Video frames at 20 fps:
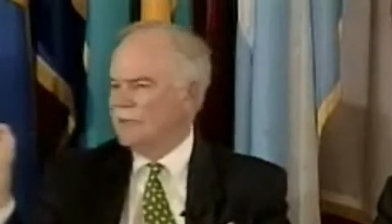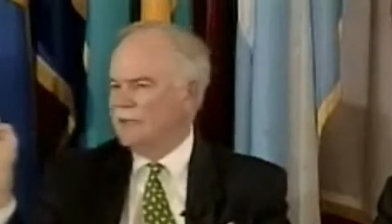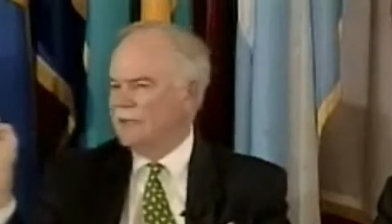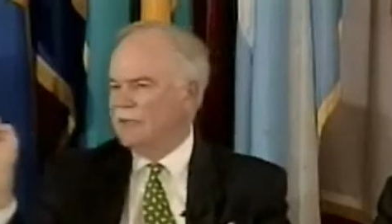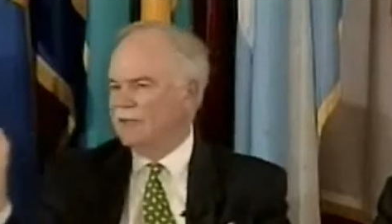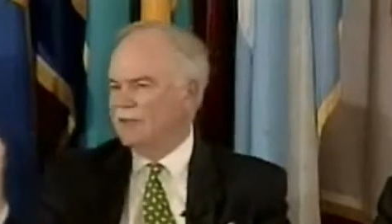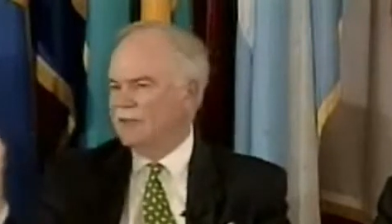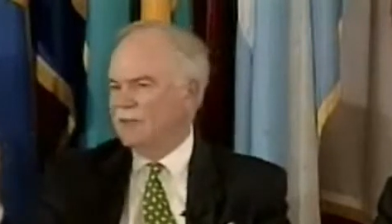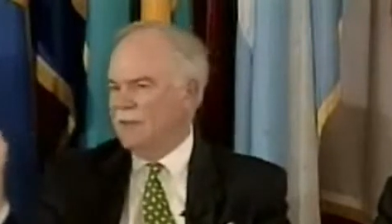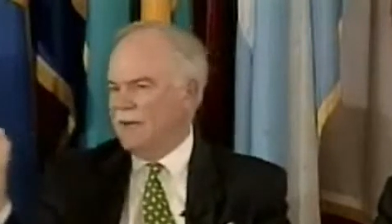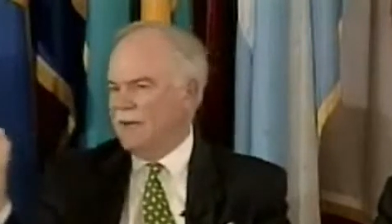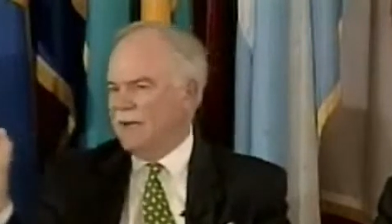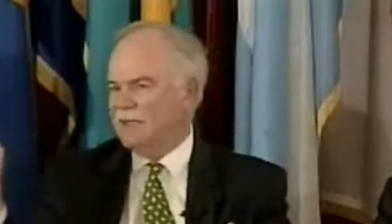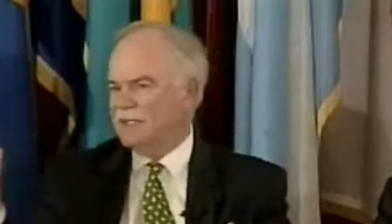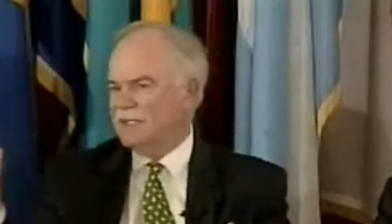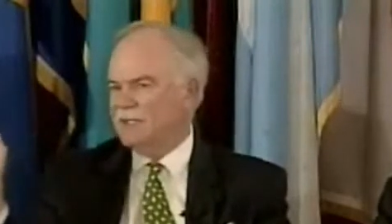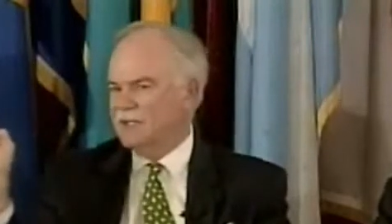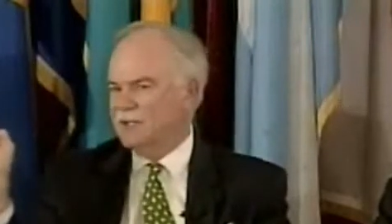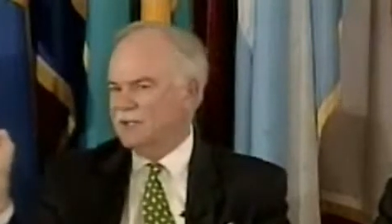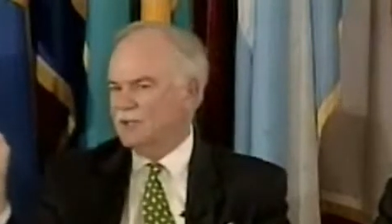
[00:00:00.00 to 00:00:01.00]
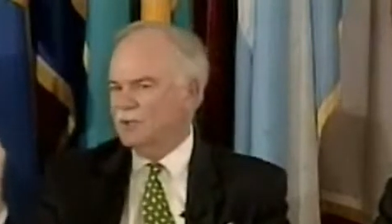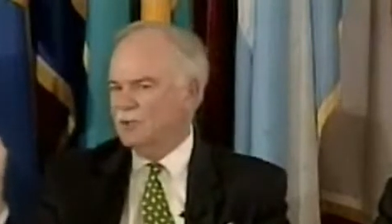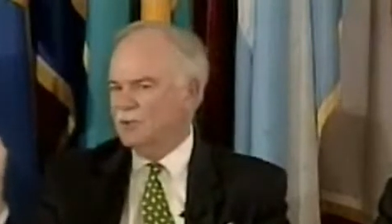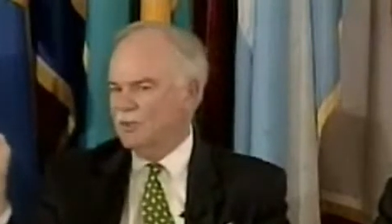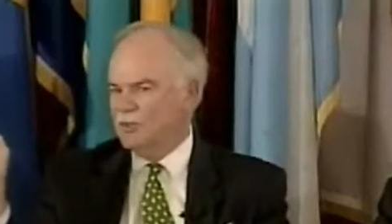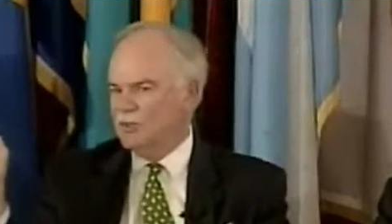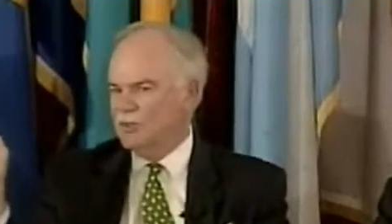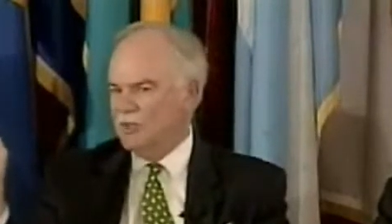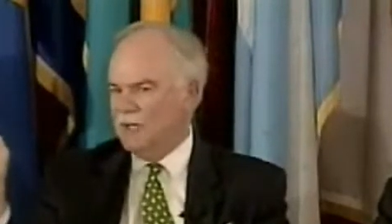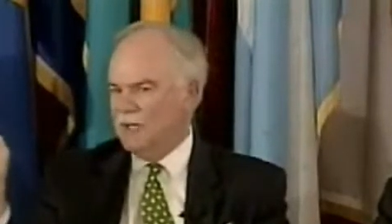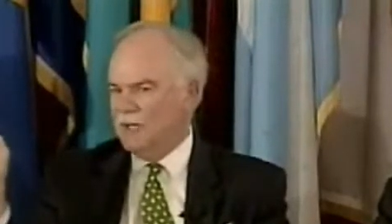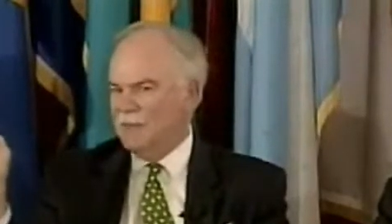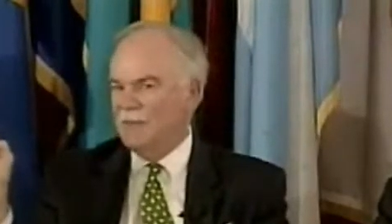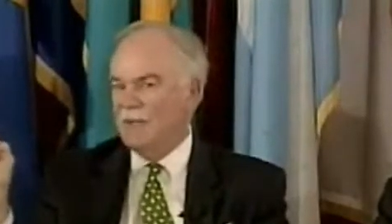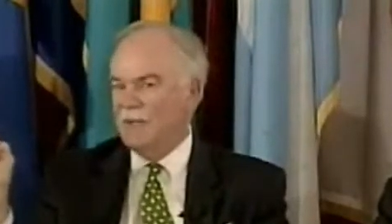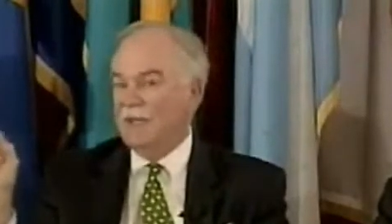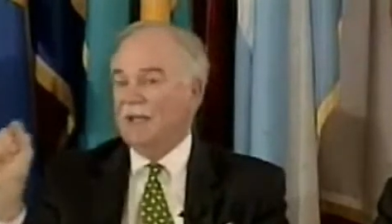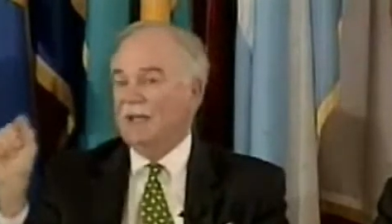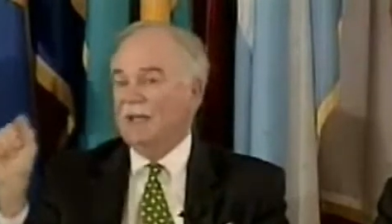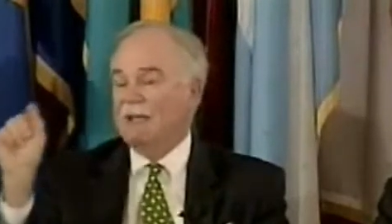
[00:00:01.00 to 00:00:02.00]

Give them access to a job